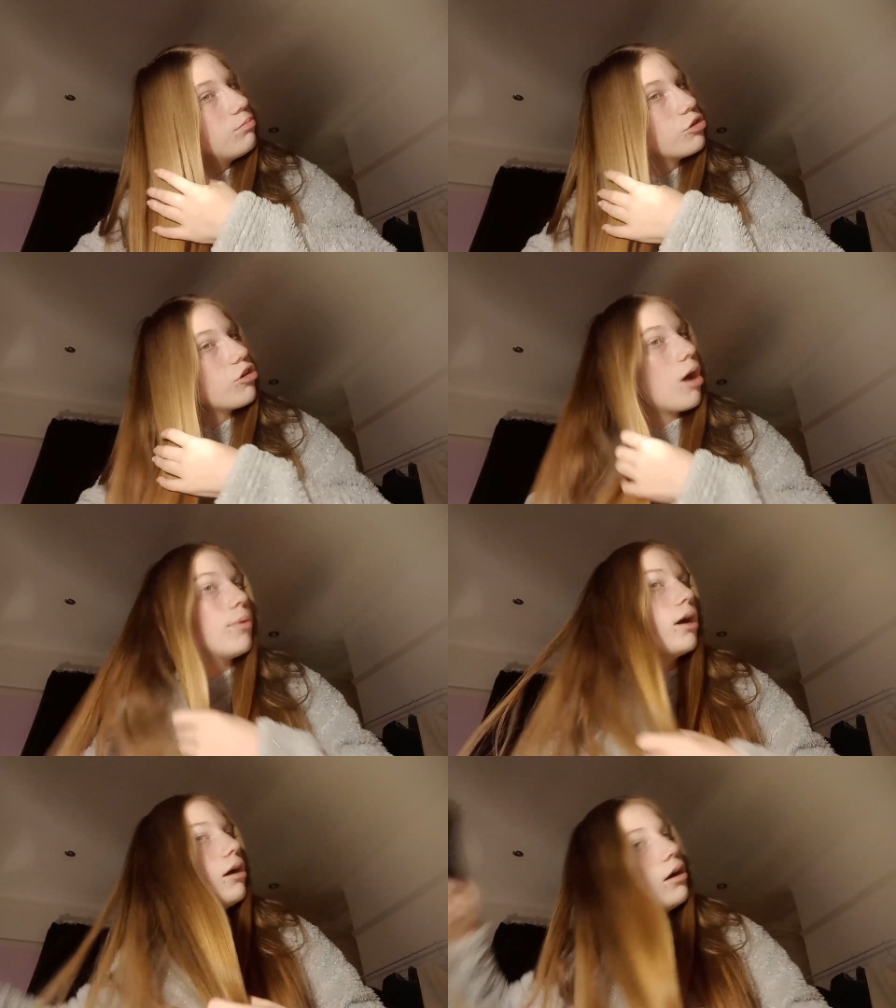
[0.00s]
for
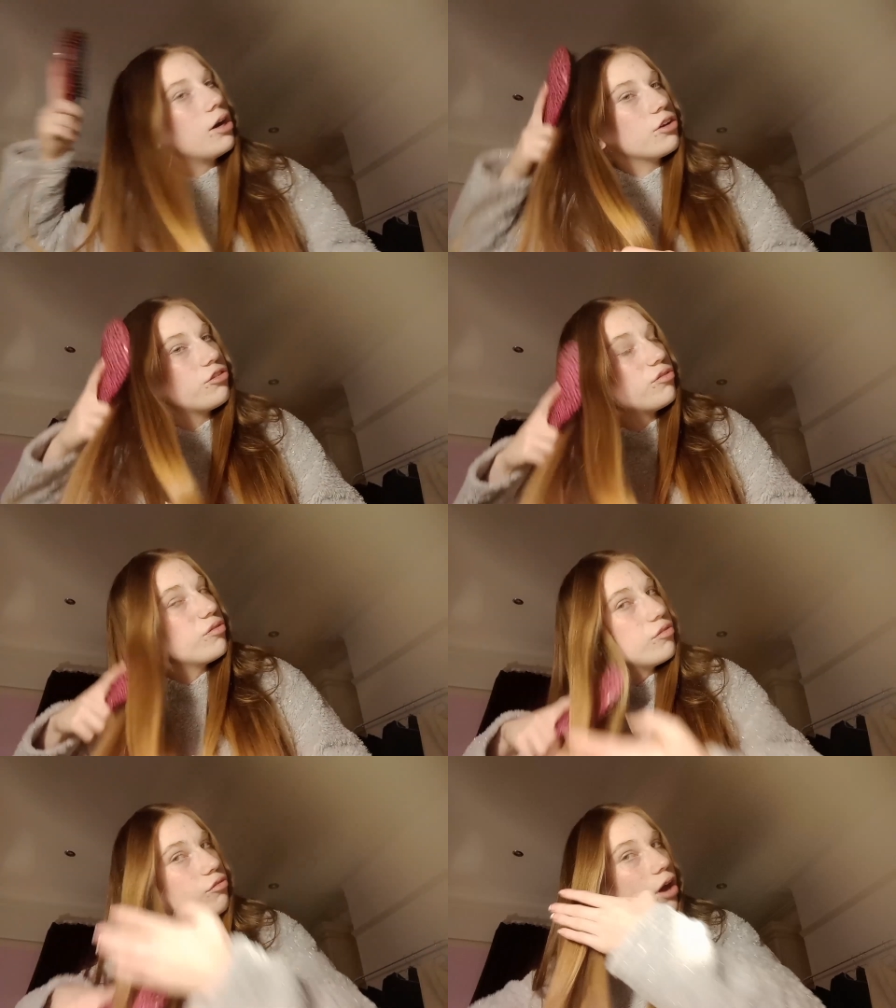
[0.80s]
drama, I just,
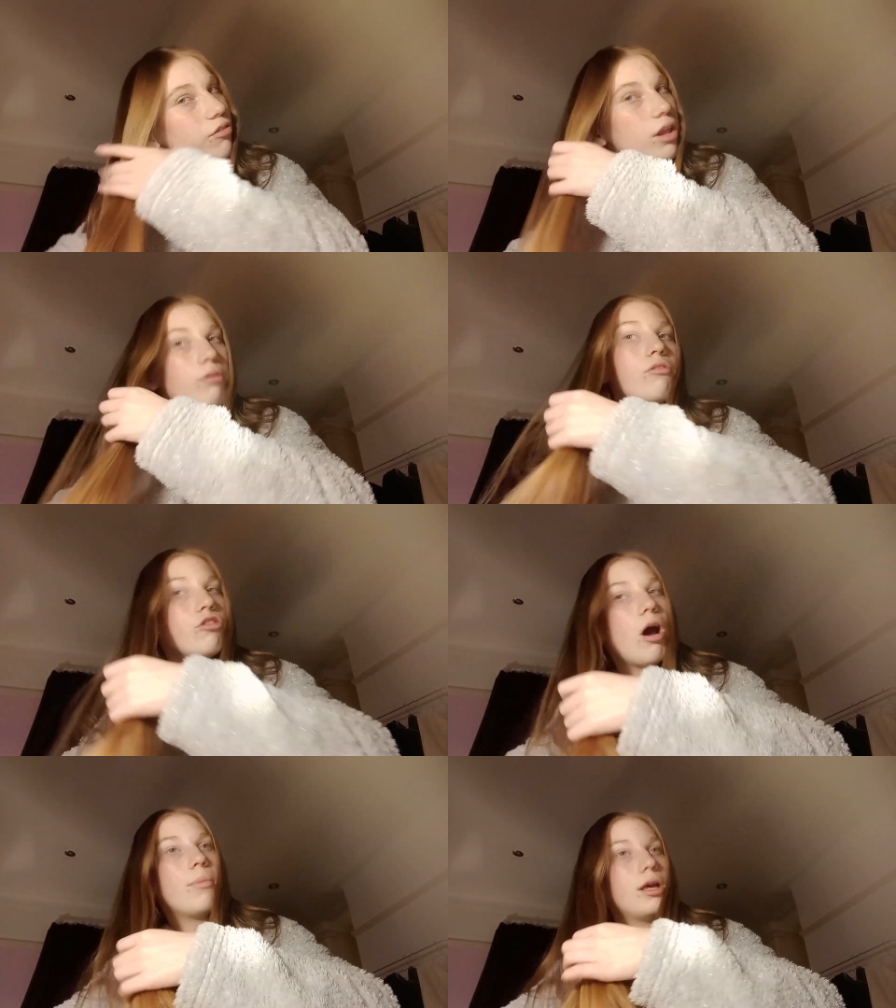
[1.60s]
I feel like with
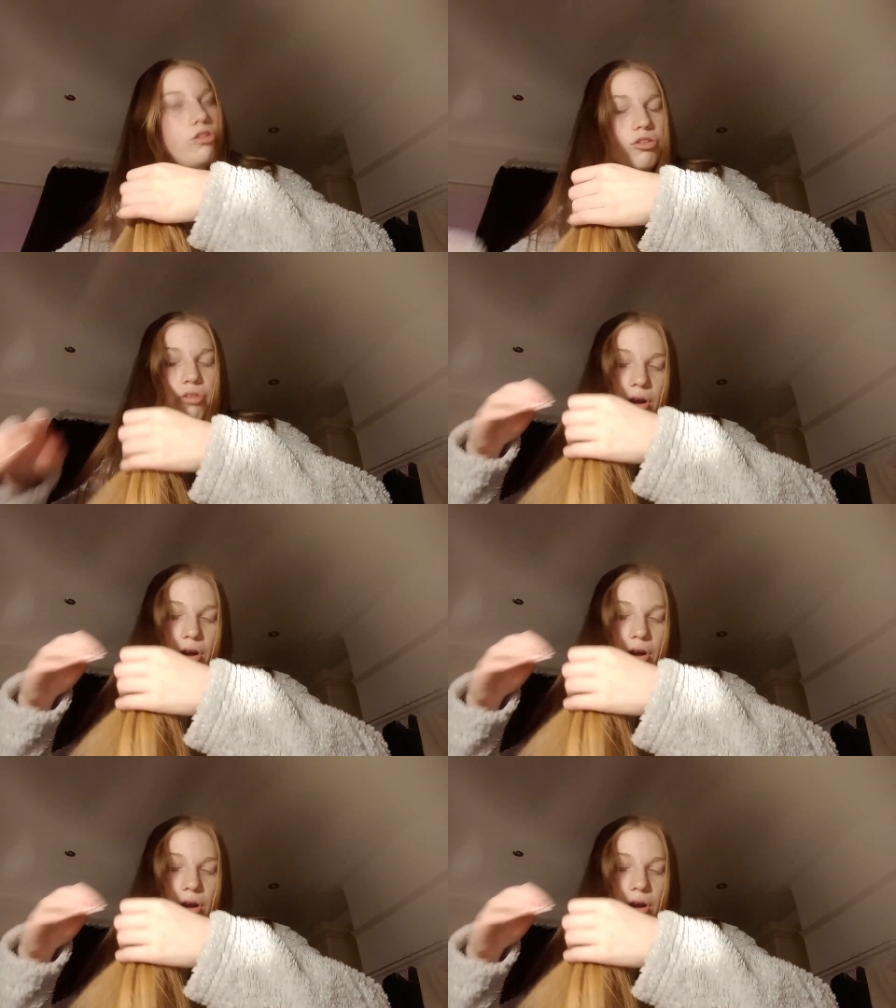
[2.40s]
drama it's just